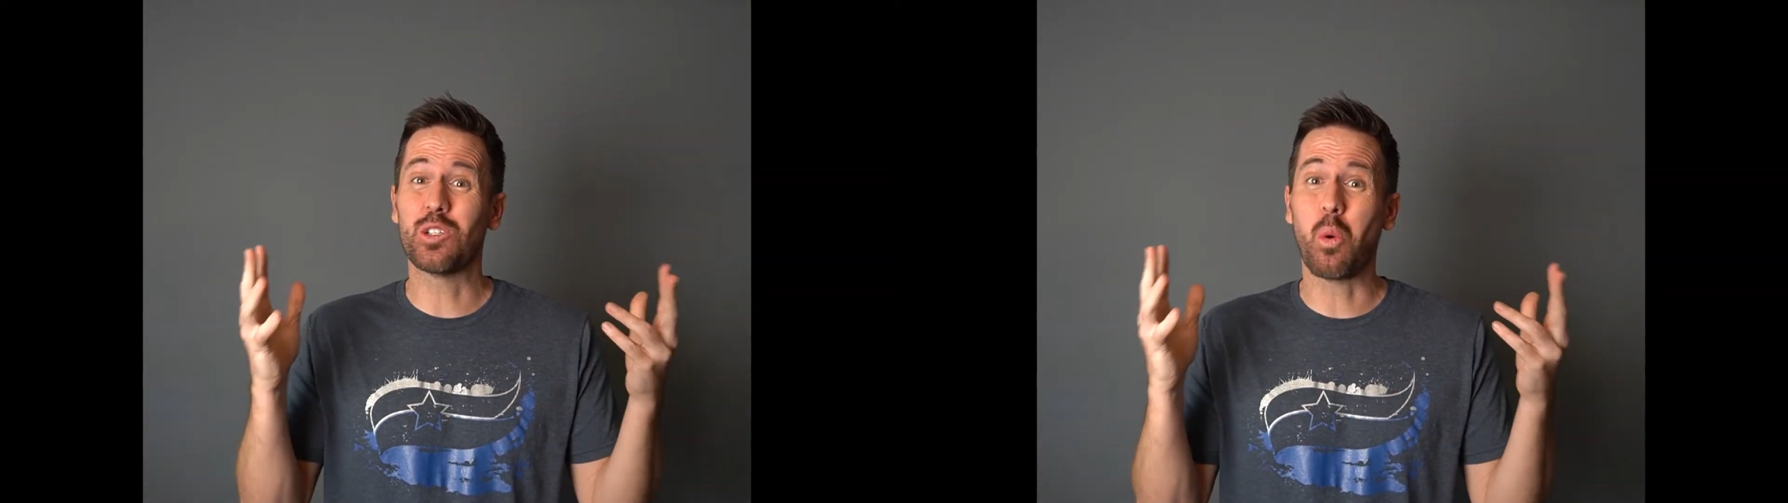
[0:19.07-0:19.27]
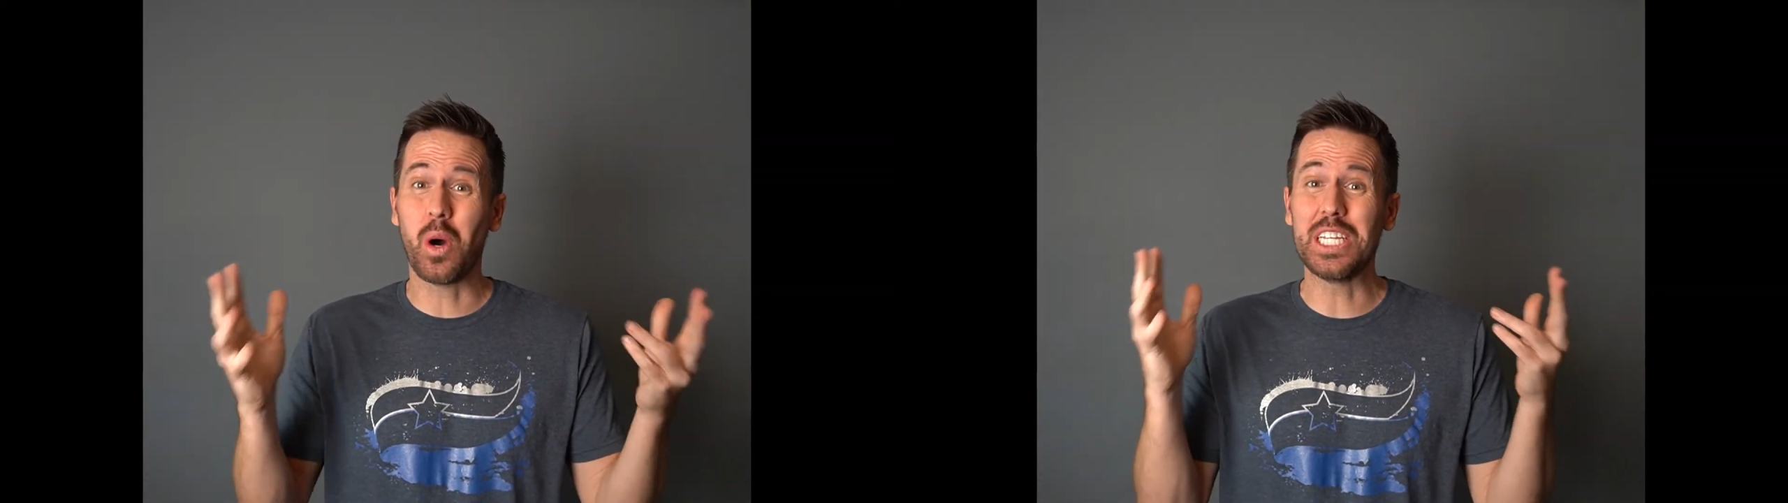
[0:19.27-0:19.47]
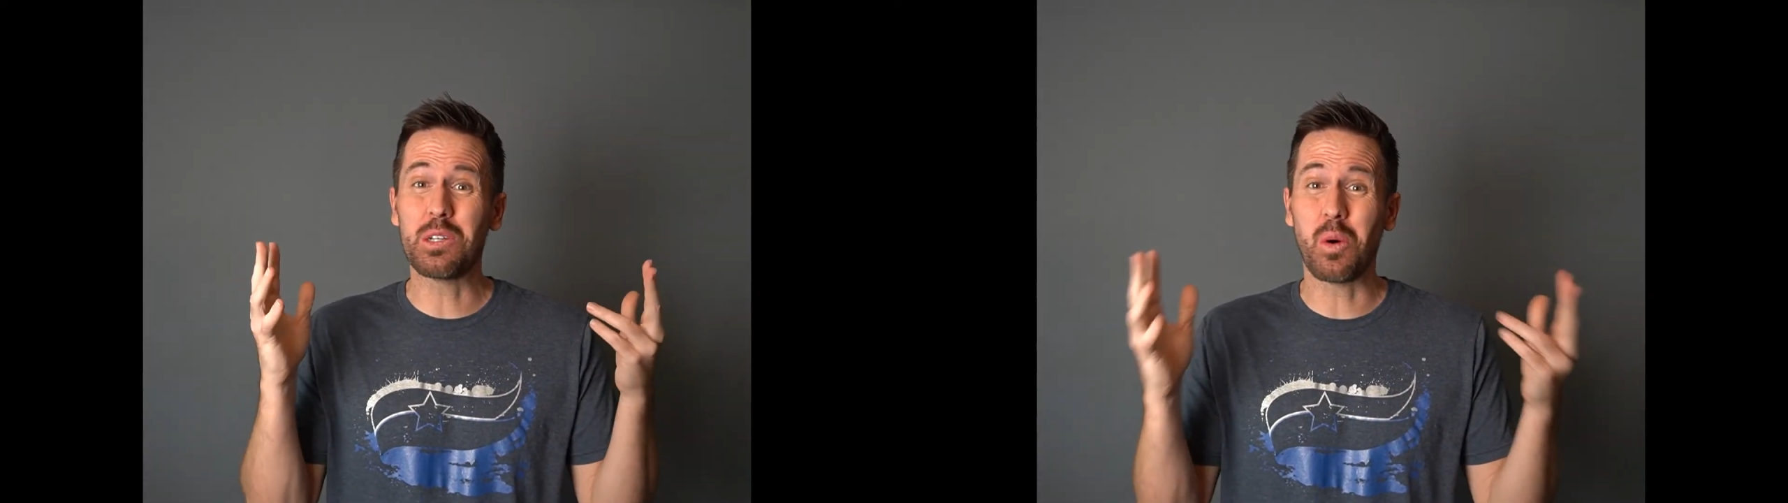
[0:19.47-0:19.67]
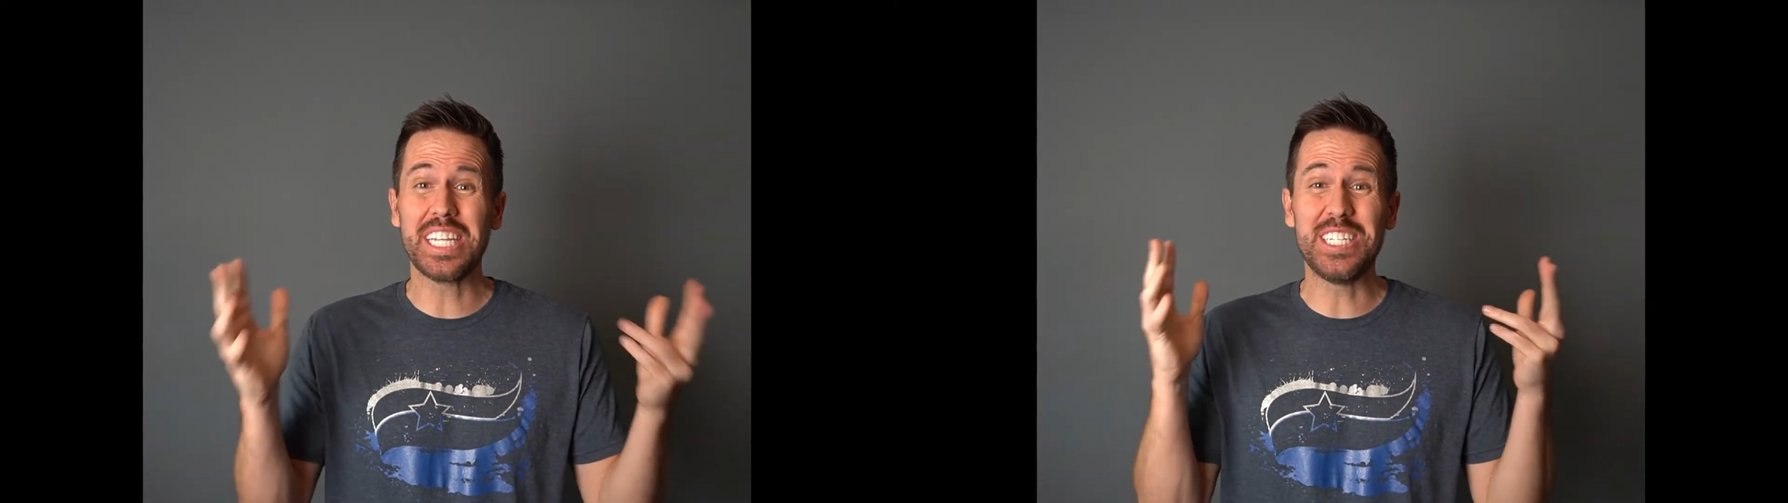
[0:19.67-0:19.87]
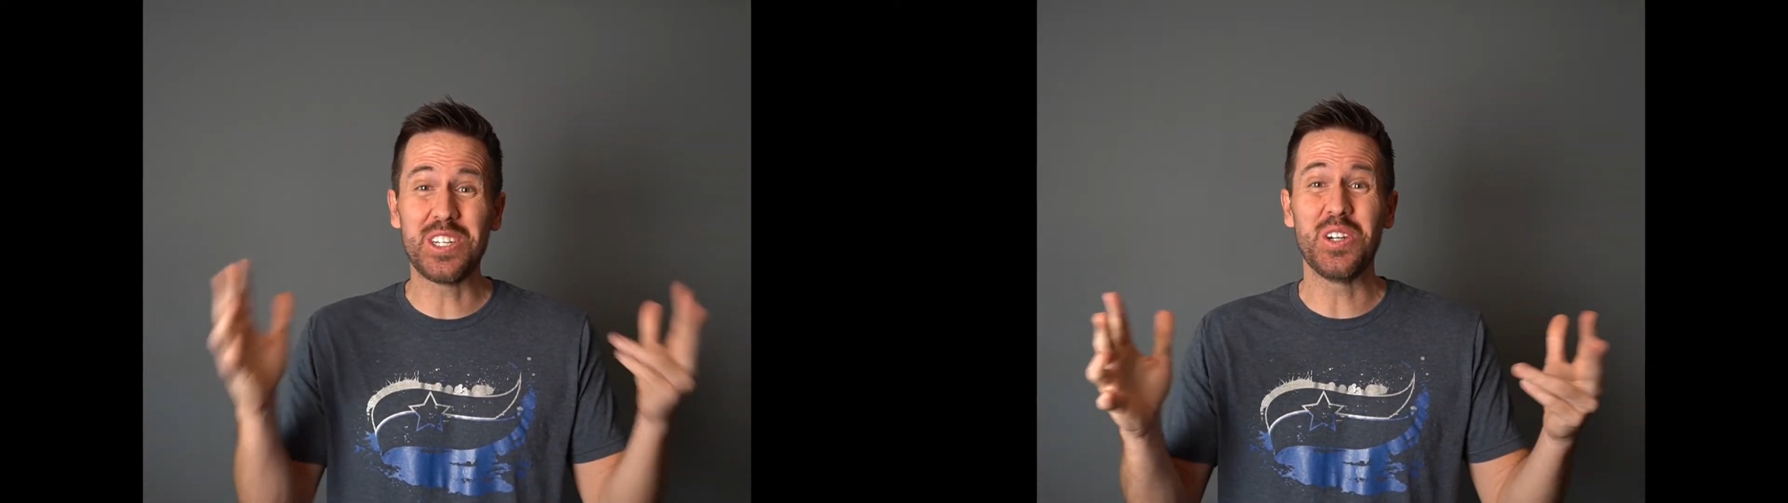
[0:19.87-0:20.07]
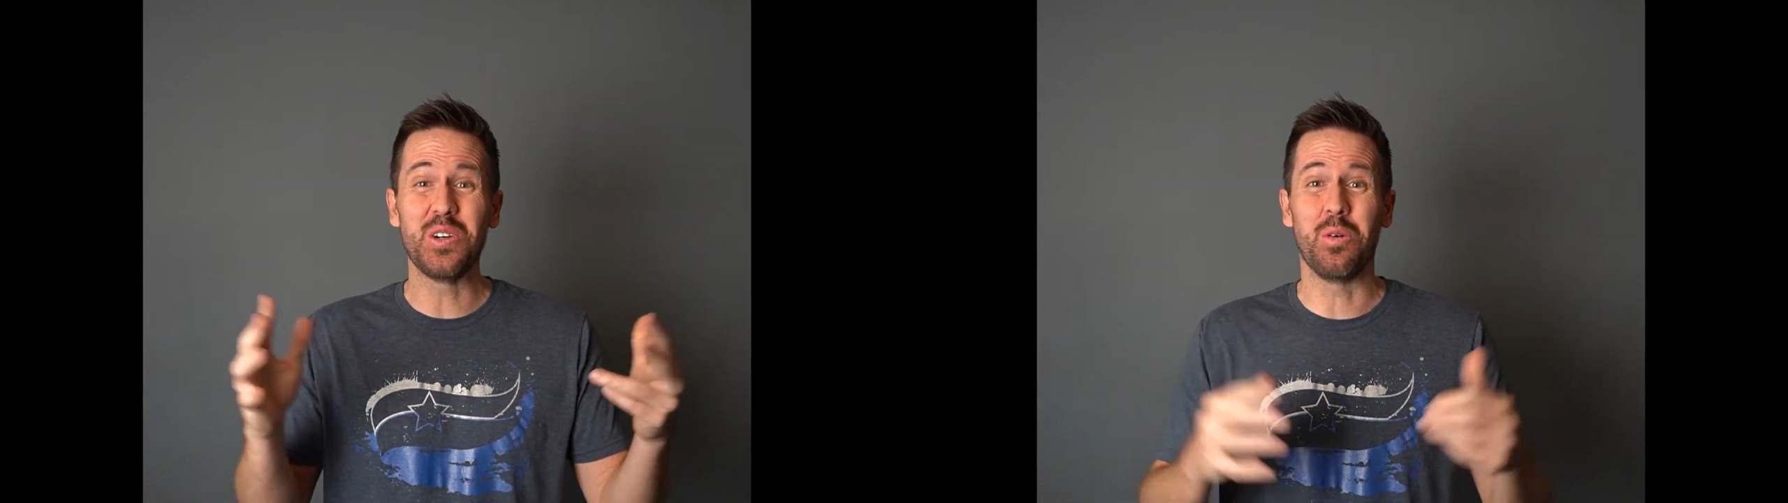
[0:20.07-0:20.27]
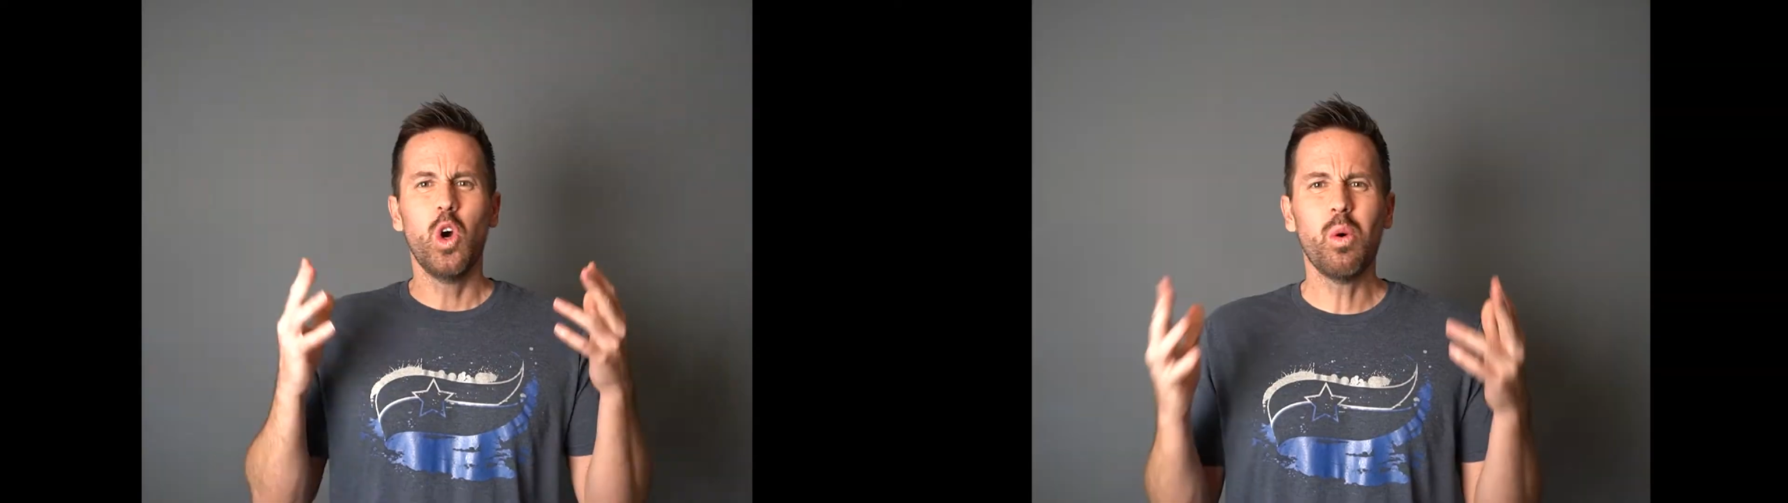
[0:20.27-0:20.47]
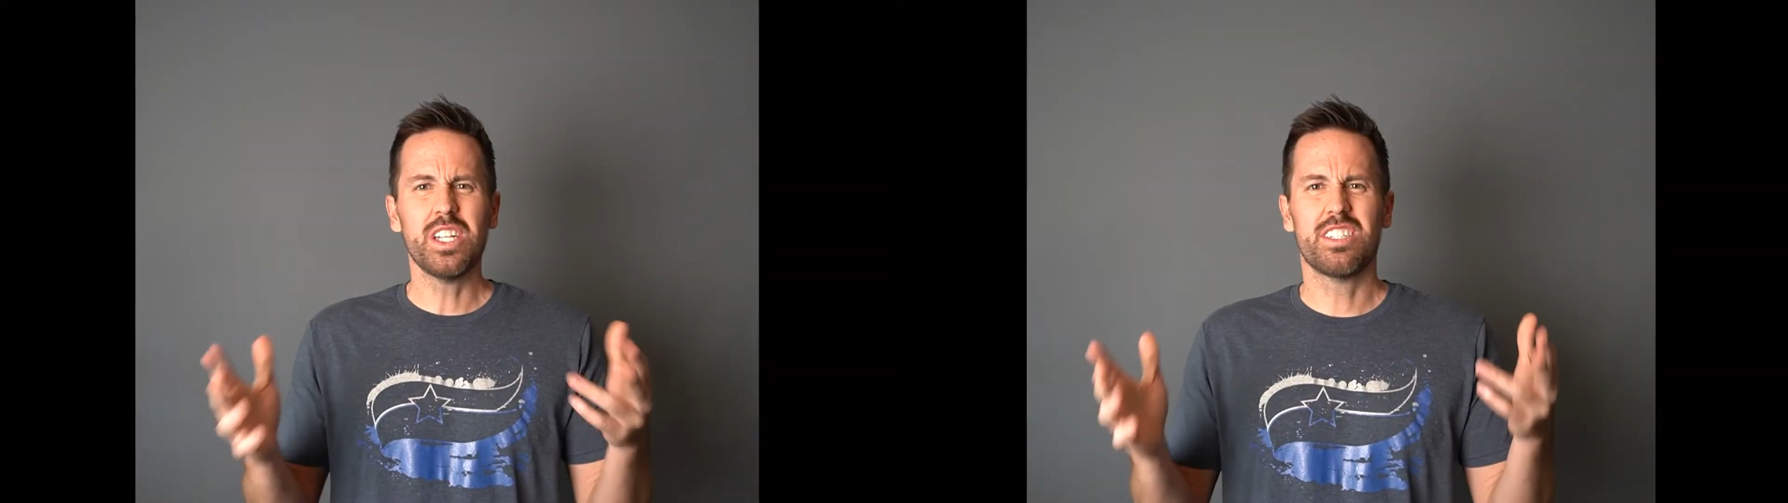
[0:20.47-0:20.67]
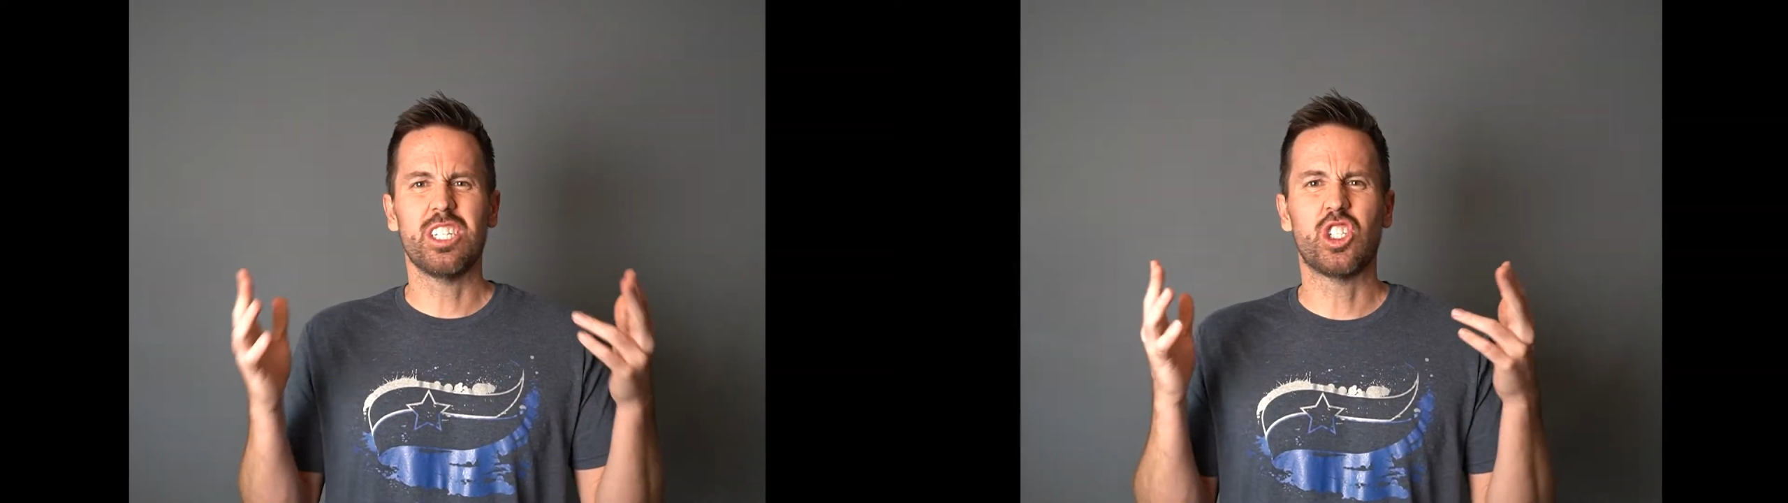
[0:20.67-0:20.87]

2022. Who wants to